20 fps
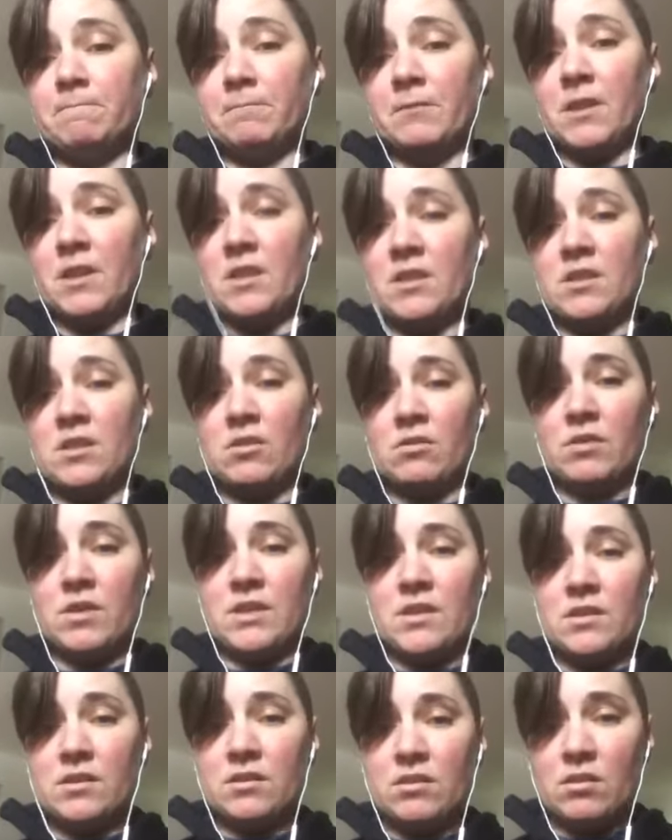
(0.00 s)
it's
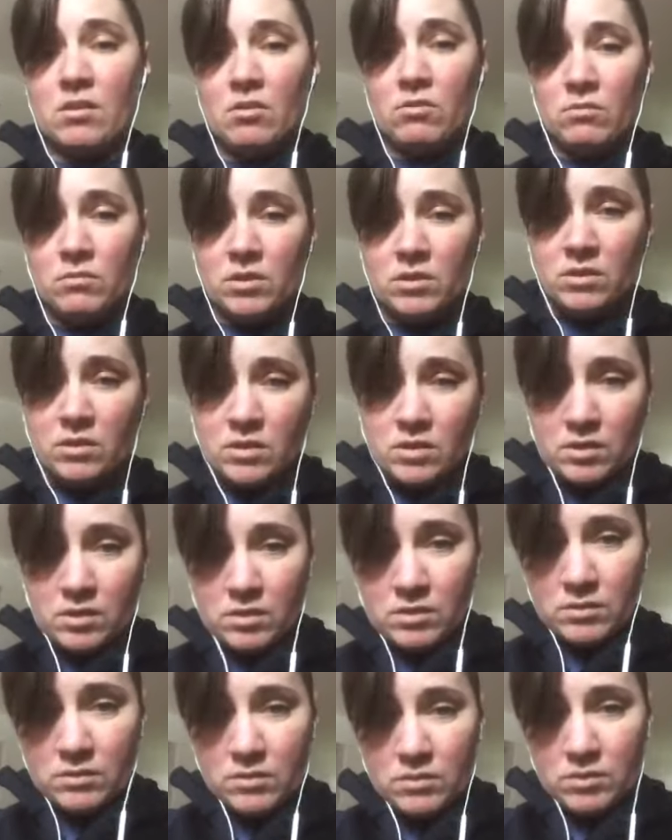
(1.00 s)
always, oh,
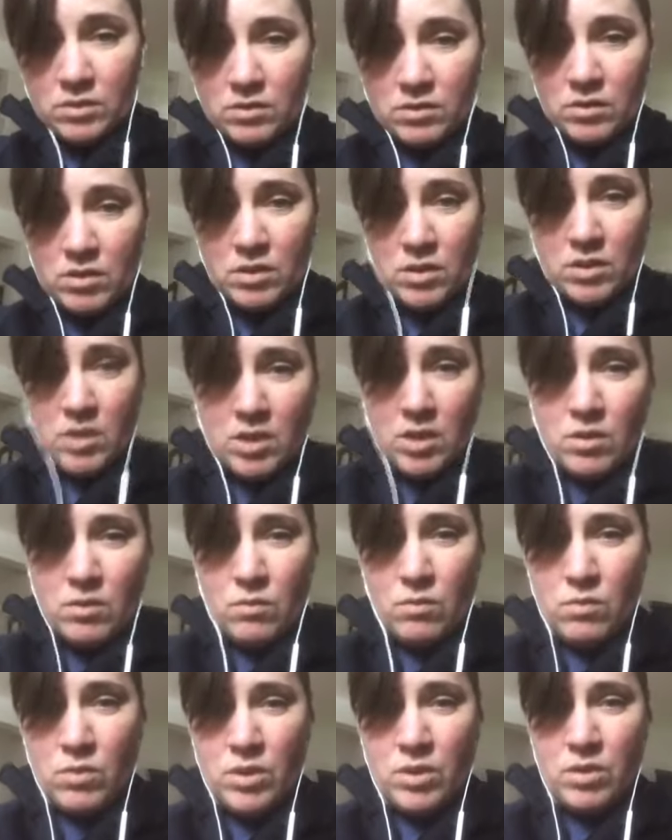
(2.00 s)

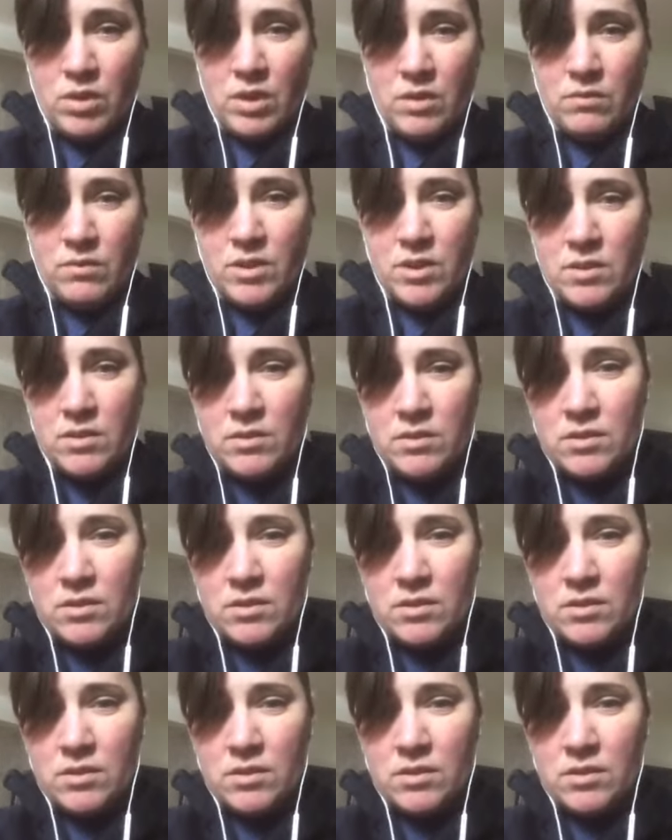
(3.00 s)
one year every